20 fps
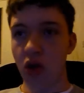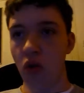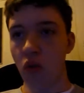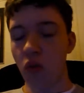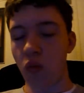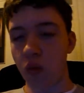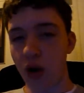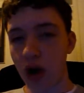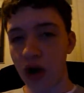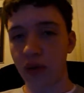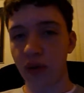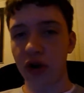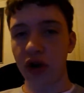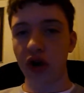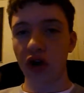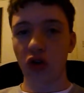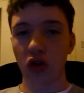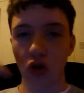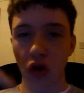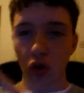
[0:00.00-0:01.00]
Why would
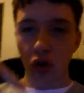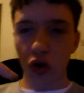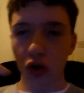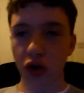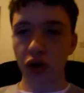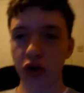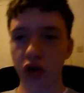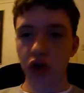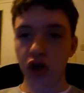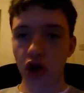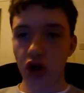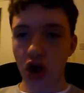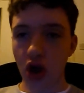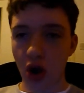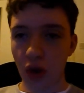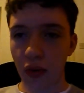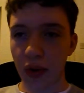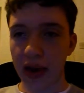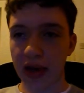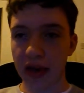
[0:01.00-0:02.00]
an
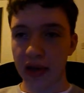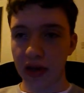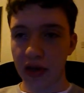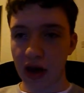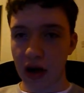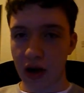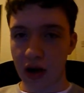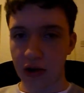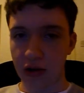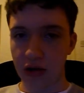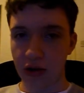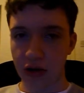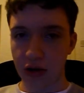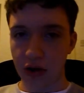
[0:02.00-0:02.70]
all-knowing God,